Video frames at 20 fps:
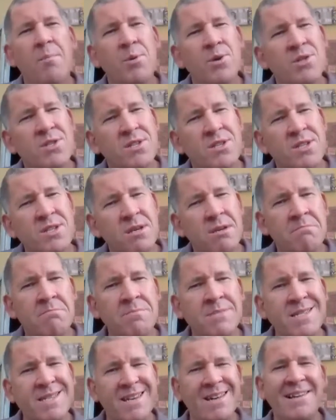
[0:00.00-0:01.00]
but
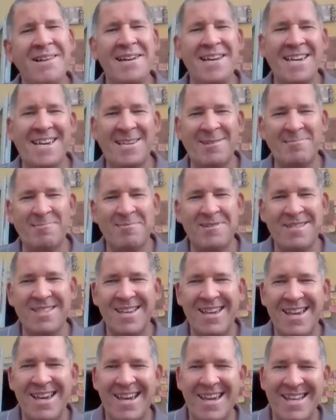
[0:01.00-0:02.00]

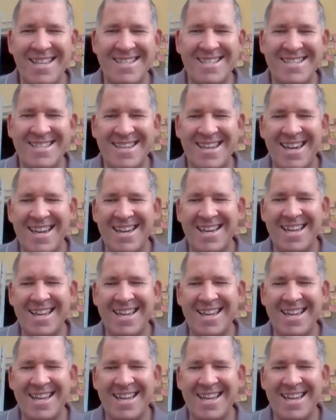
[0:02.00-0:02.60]
sometimes it